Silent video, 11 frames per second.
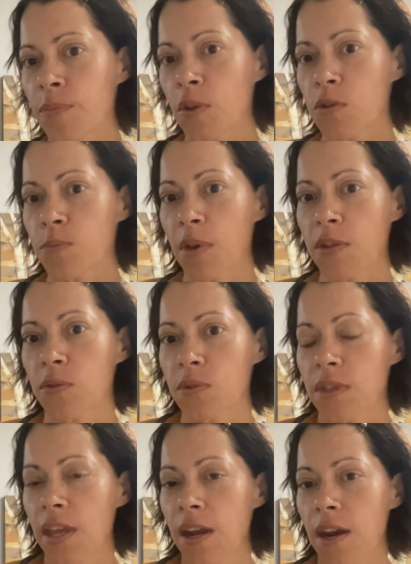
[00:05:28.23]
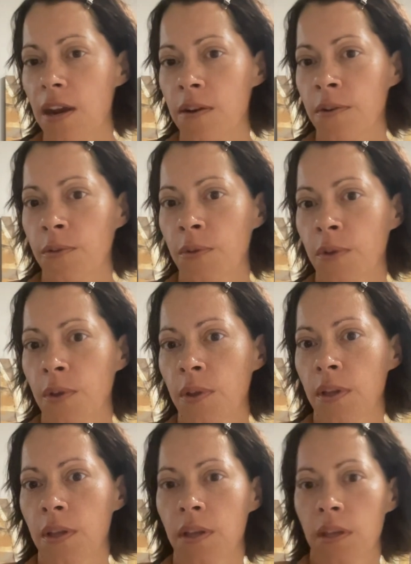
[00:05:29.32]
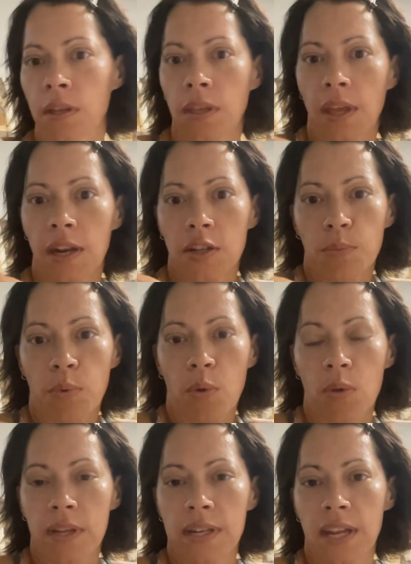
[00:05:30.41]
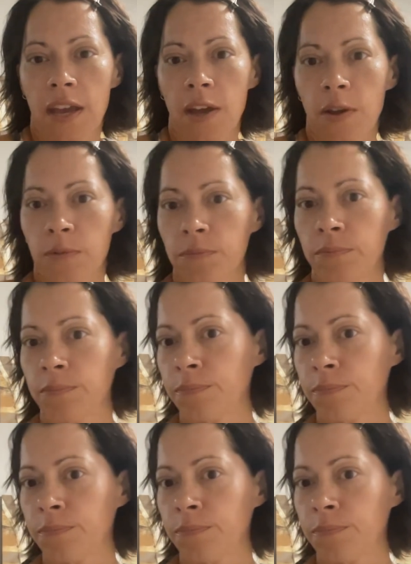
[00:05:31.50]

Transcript: those muscles there, kind of just pulling down